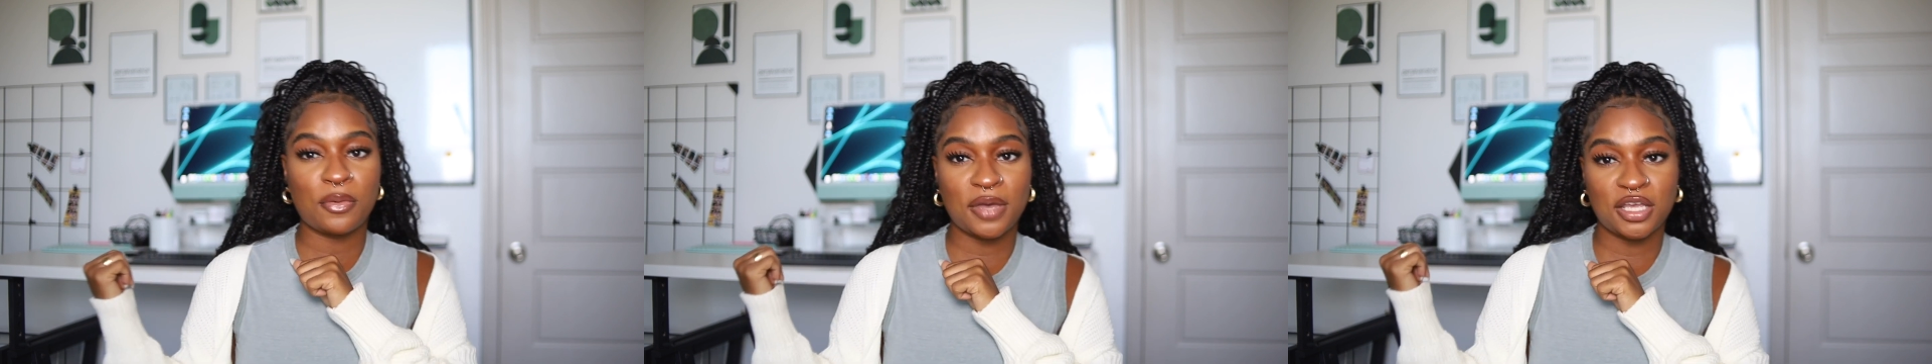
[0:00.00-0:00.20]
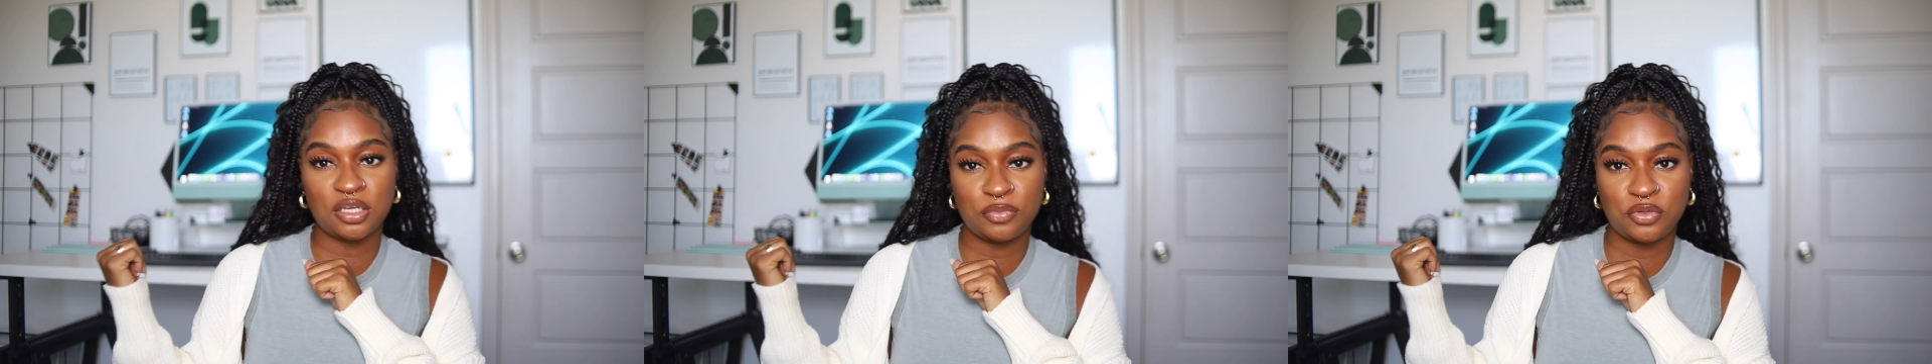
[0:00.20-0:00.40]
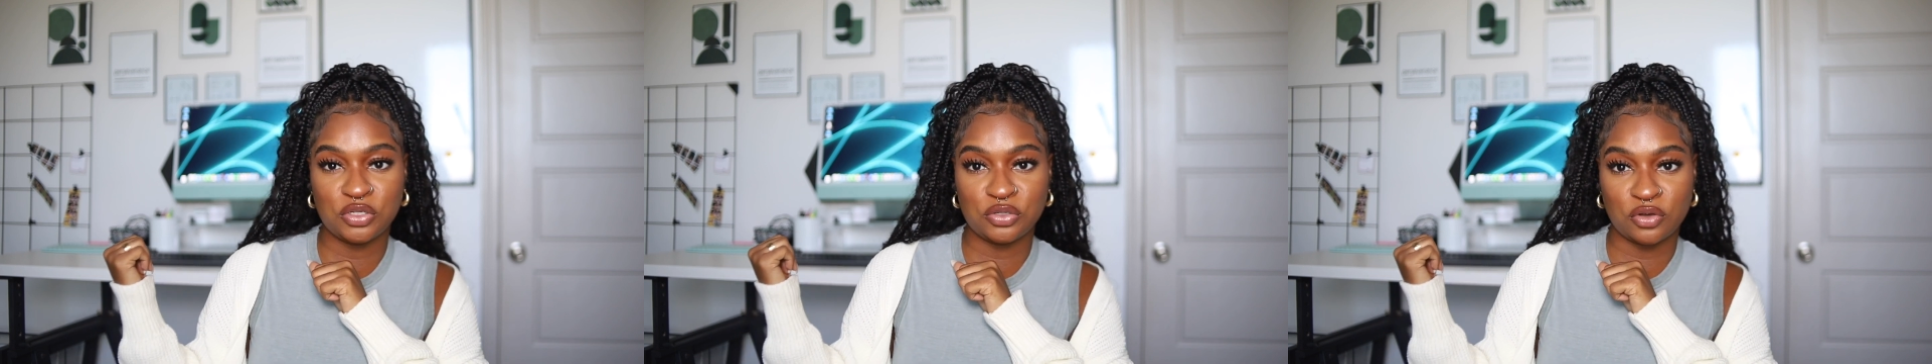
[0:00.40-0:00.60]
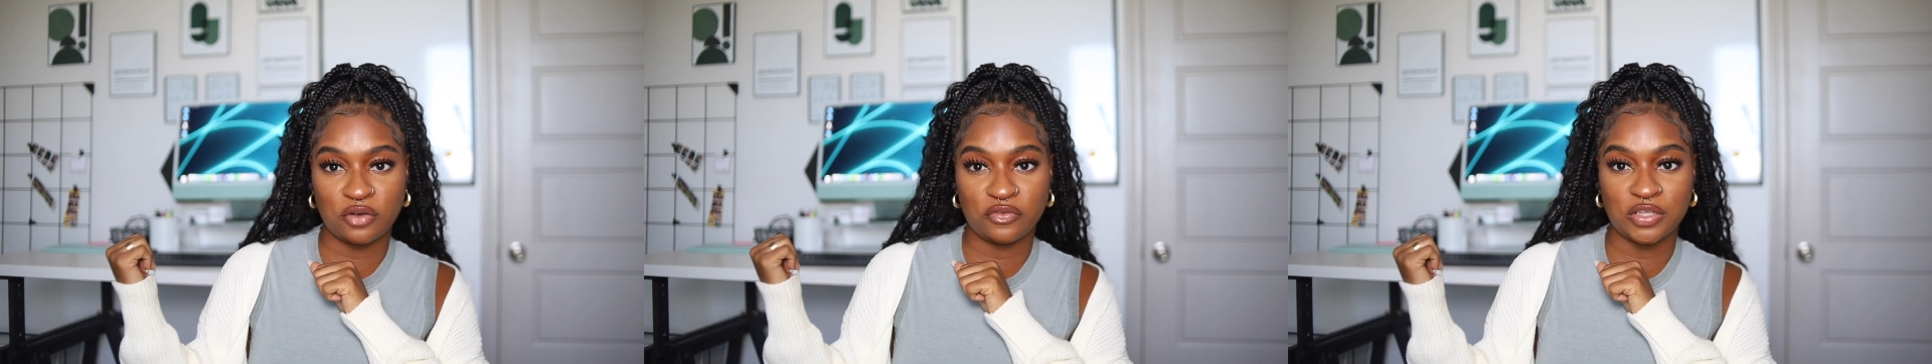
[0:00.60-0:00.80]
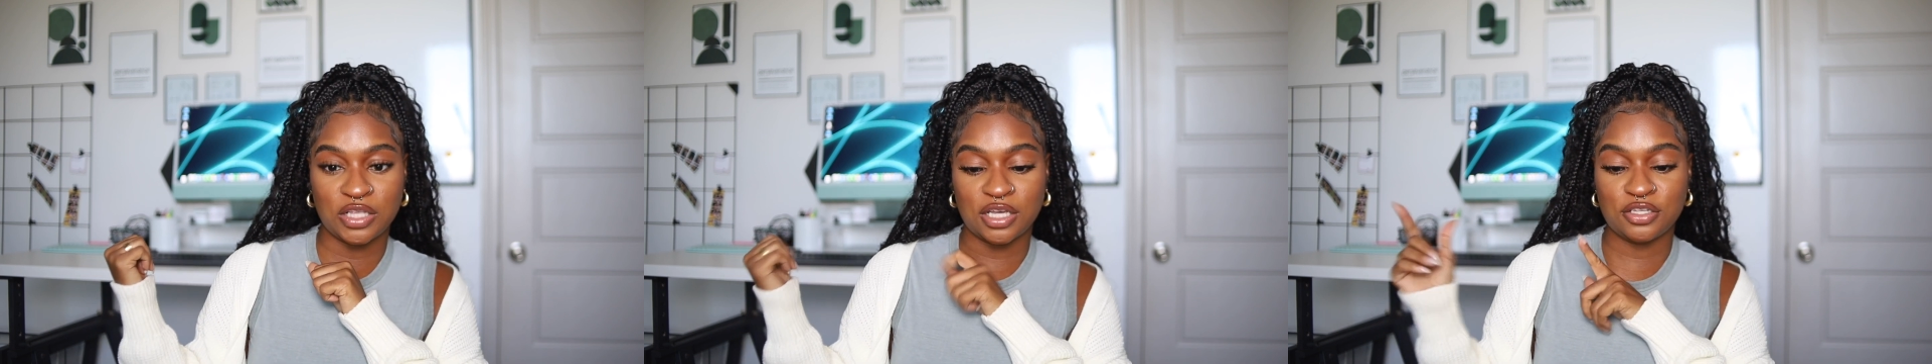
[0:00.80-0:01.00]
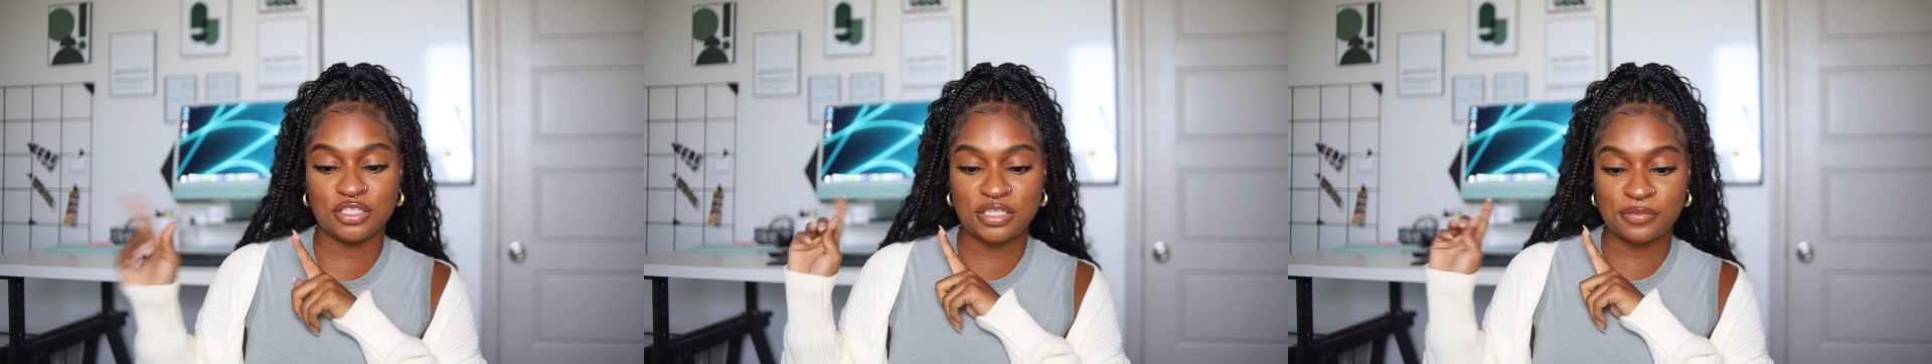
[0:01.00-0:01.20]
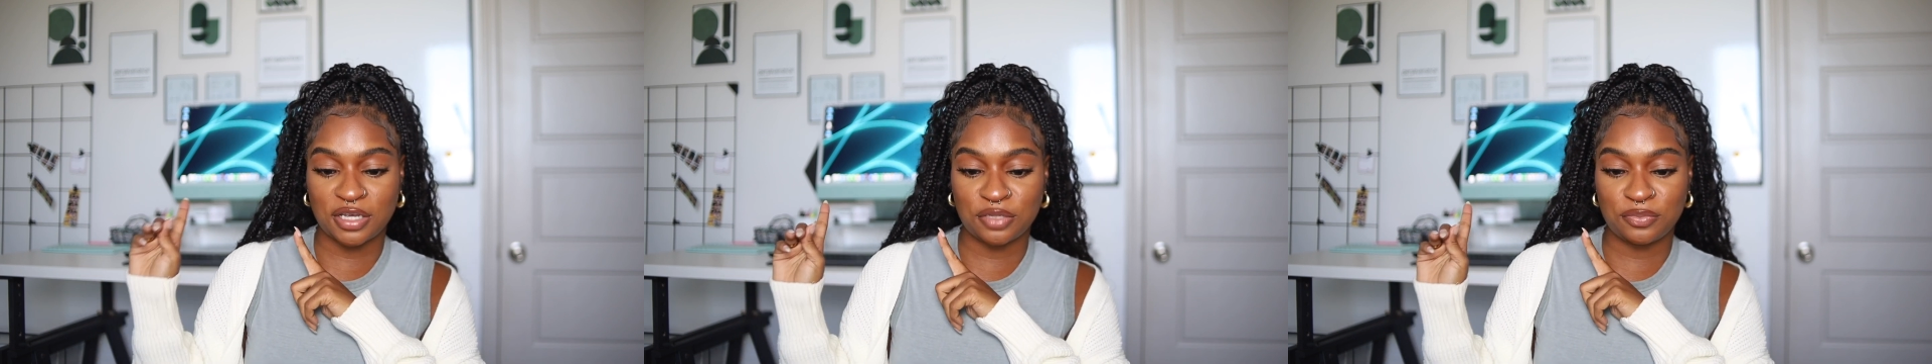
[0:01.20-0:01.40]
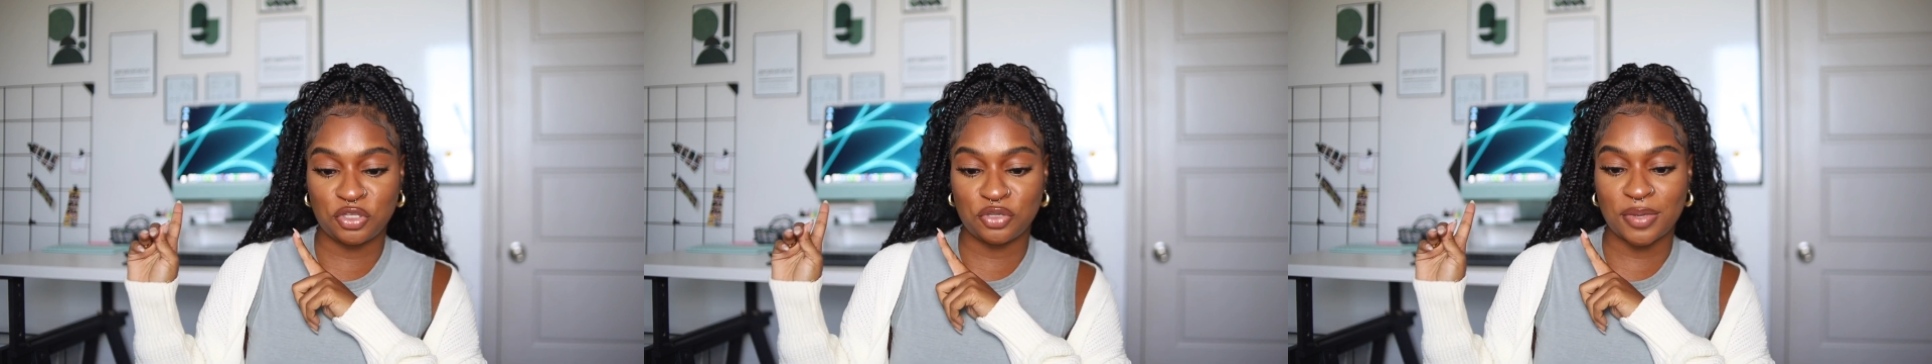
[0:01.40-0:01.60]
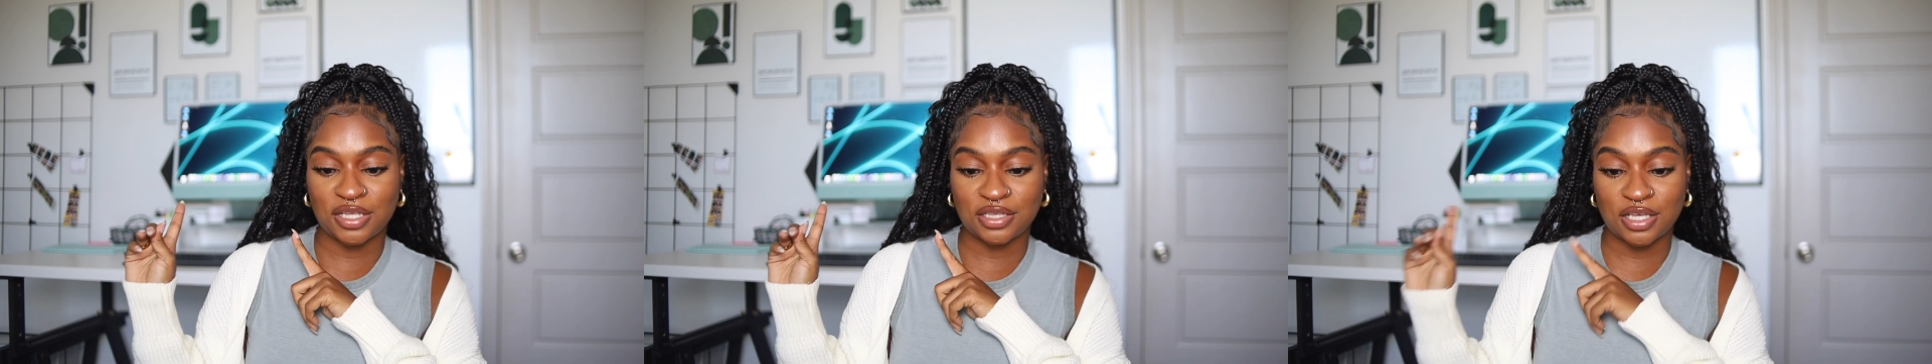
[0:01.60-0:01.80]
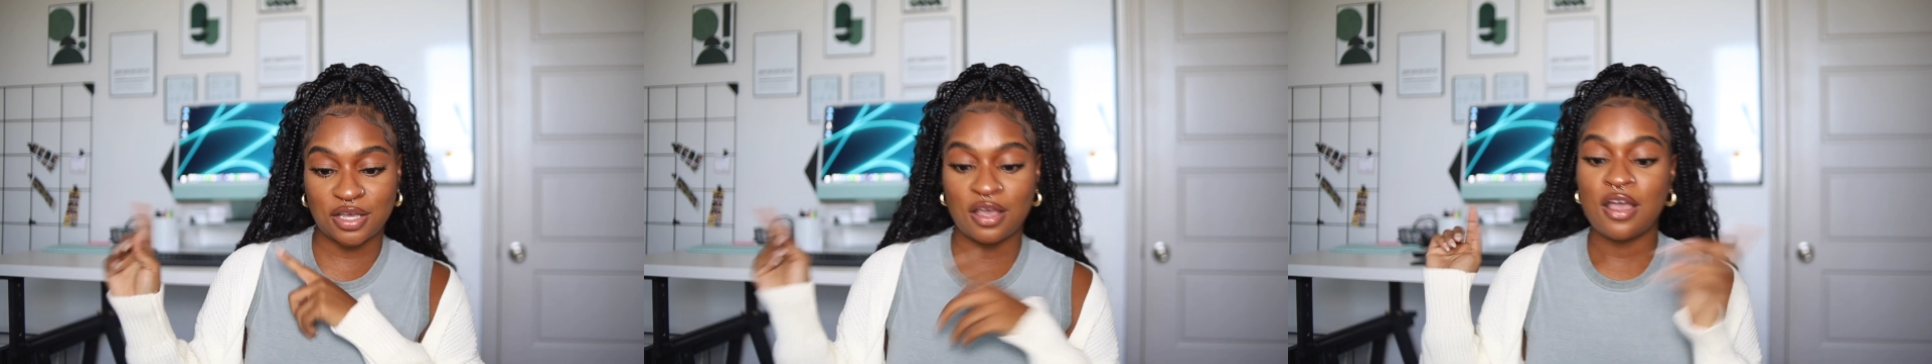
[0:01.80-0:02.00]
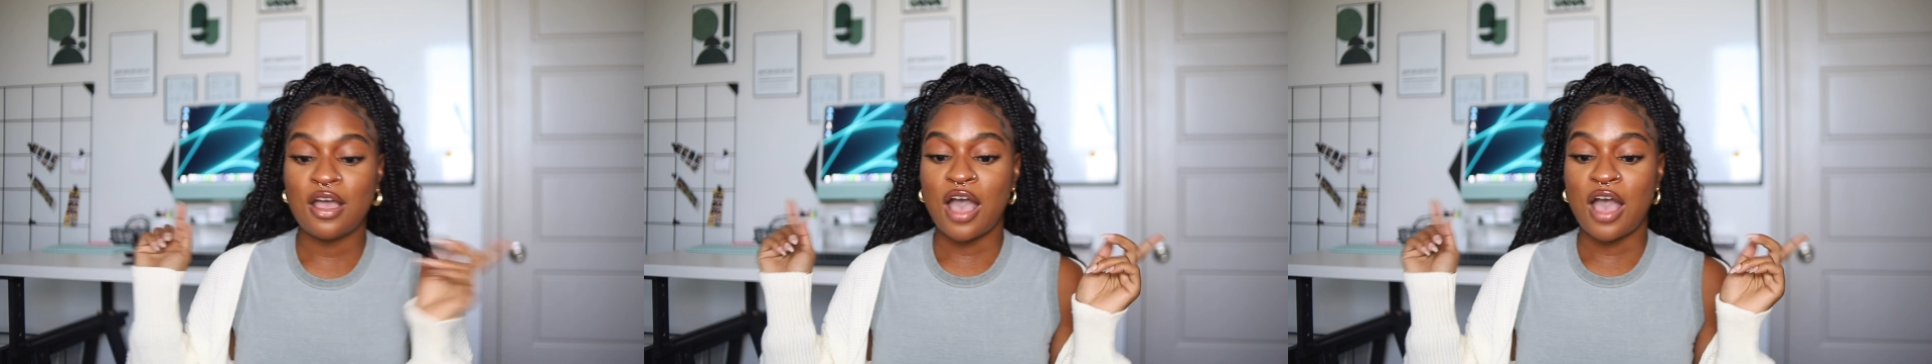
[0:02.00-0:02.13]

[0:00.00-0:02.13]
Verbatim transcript: my computer over there. You see my computer back there.